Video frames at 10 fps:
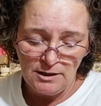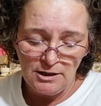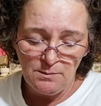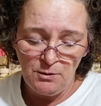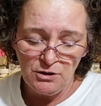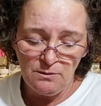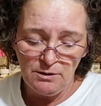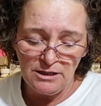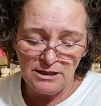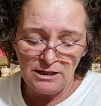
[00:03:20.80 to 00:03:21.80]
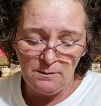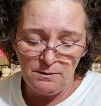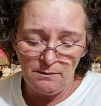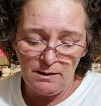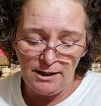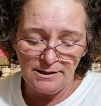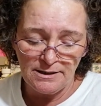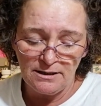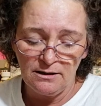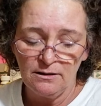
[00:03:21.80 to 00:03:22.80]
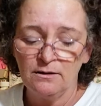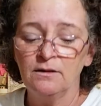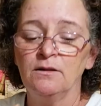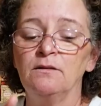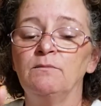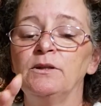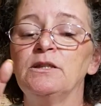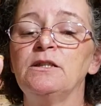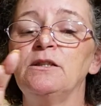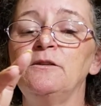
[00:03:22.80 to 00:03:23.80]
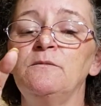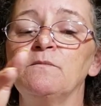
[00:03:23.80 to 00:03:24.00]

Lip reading: it's supposed to be a sleeping mask. But see.